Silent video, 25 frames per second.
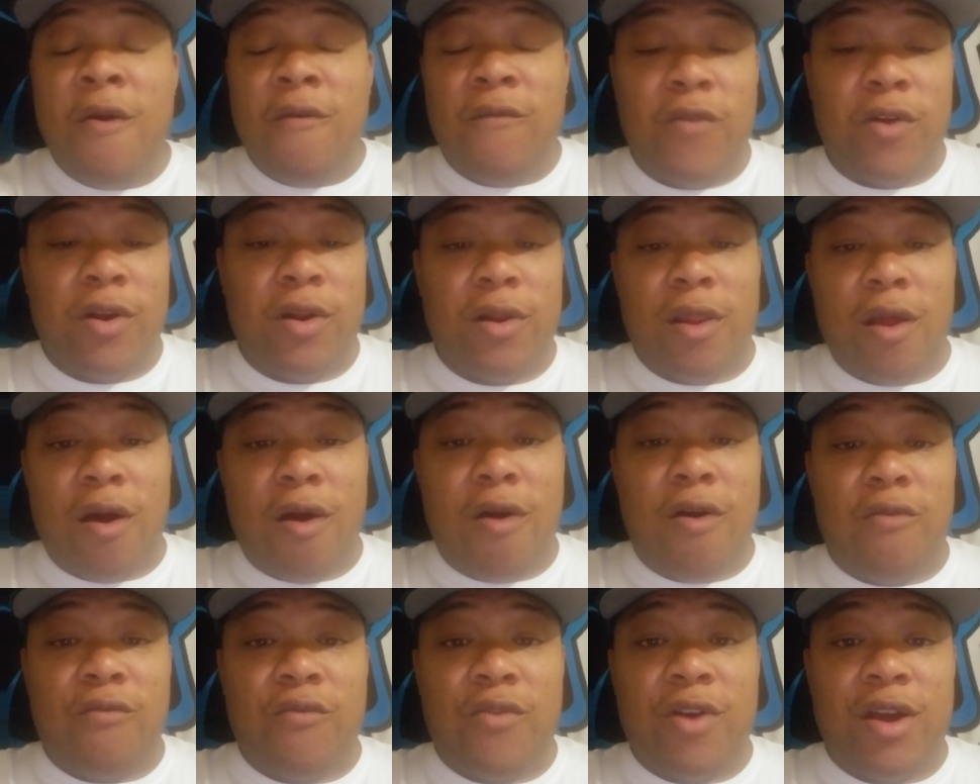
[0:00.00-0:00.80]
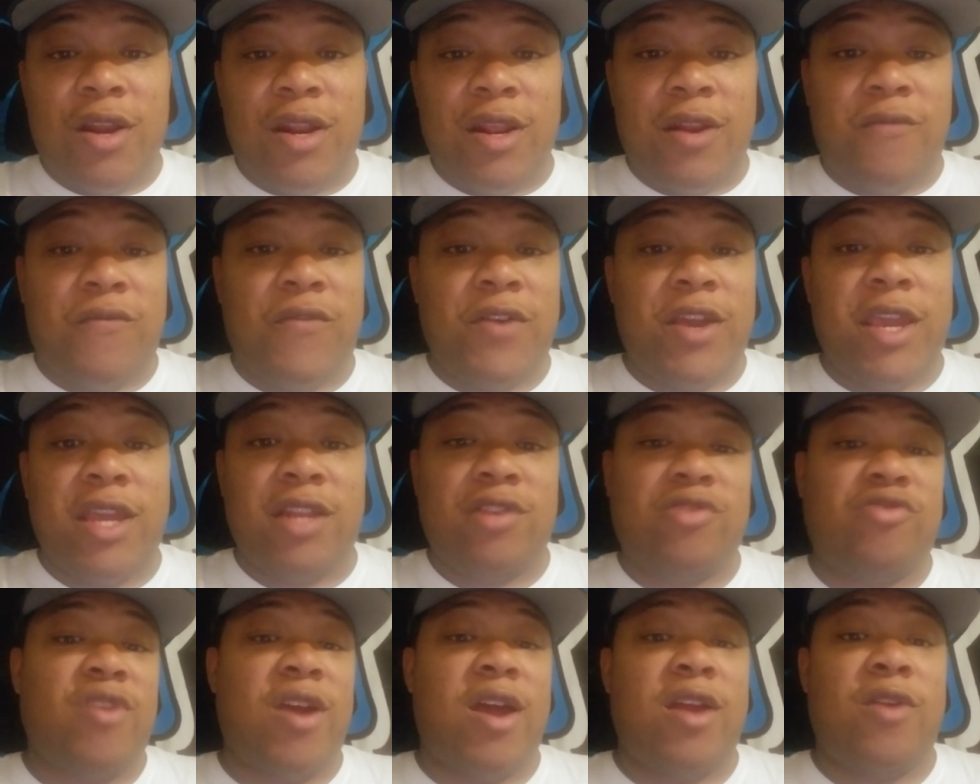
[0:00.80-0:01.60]
for the long run and
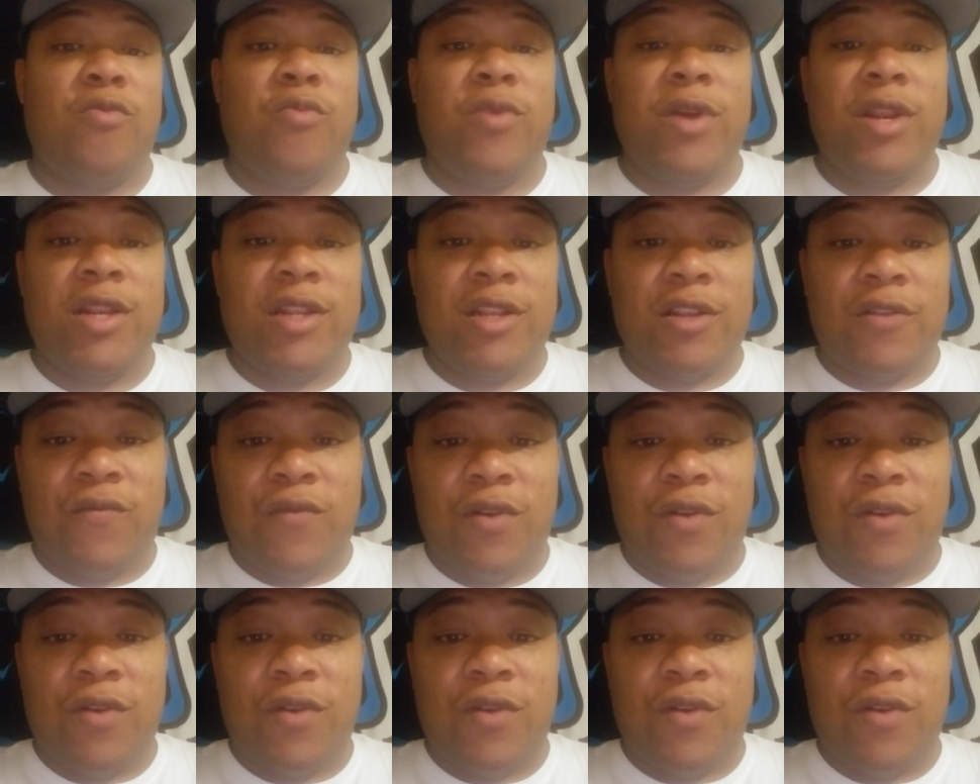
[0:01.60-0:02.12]
forget trying to win this